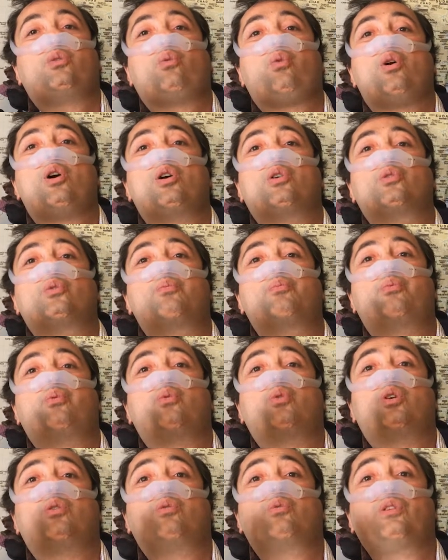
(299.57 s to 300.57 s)
and Kuala
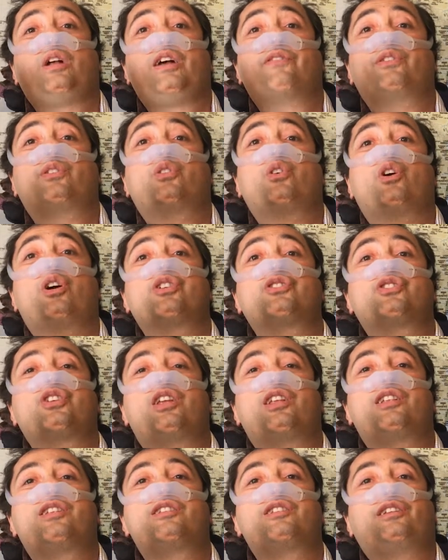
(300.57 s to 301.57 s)
Lumpur will have a
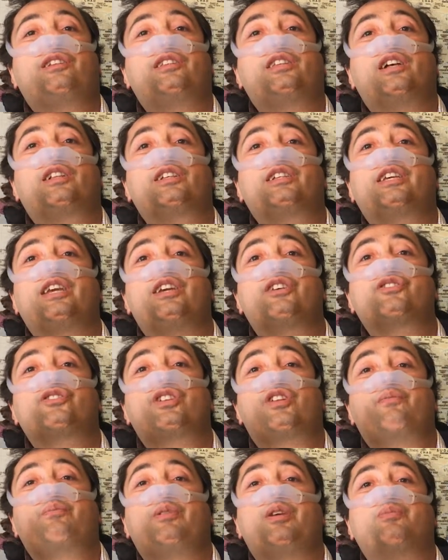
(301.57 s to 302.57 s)
large
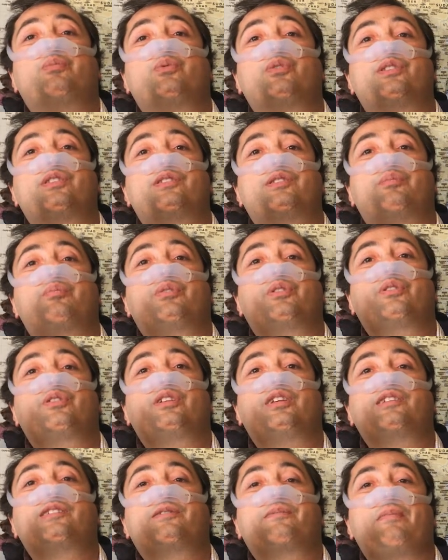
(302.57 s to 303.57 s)
delegation of people with
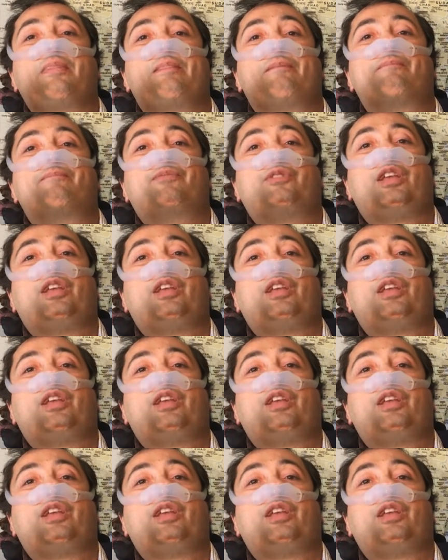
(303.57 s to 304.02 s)
disabilities,